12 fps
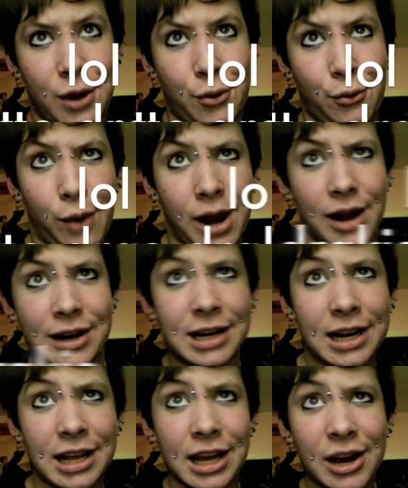where did
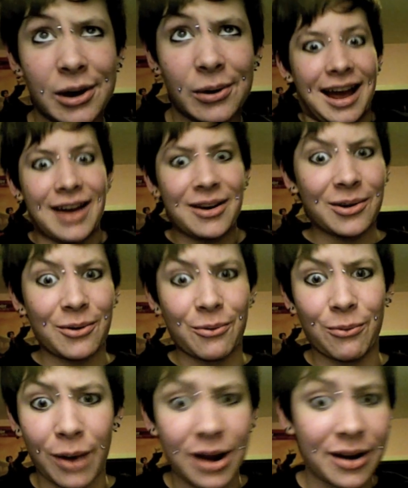it go? I don't know
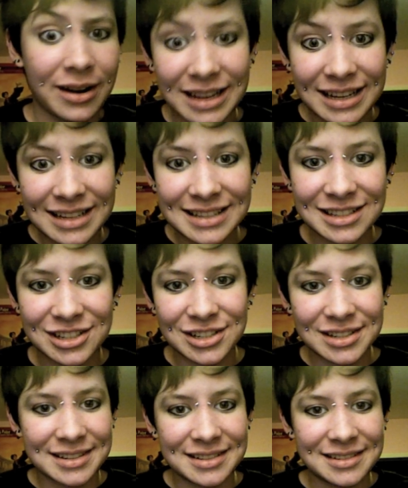where it is, it
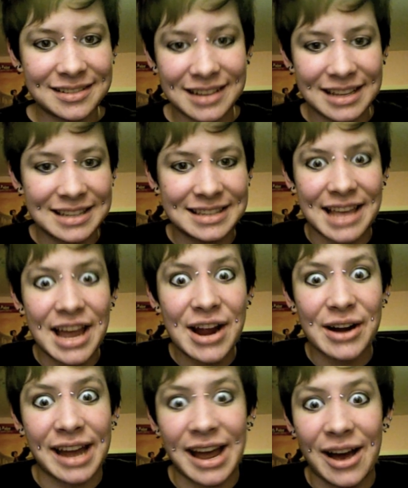just is
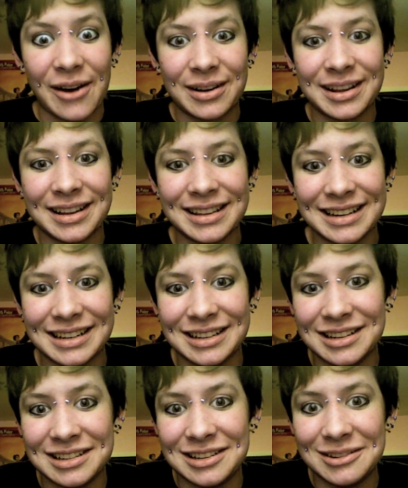there now. That it
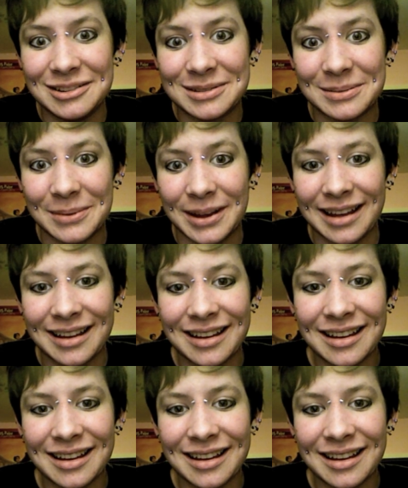didn't used to be.